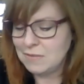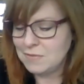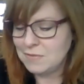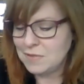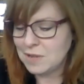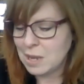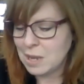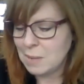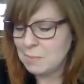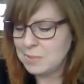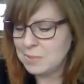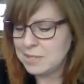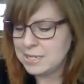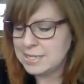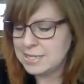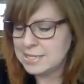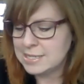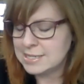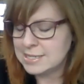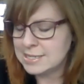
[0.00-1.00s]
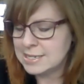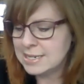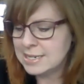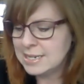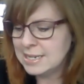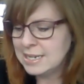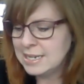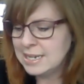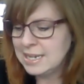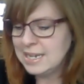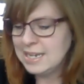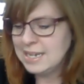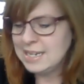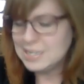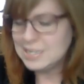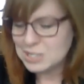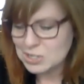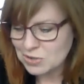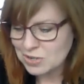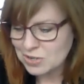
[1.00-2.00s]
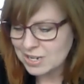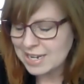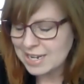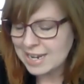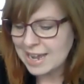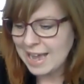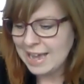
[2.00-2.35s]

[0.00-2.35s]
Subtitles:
the company's history.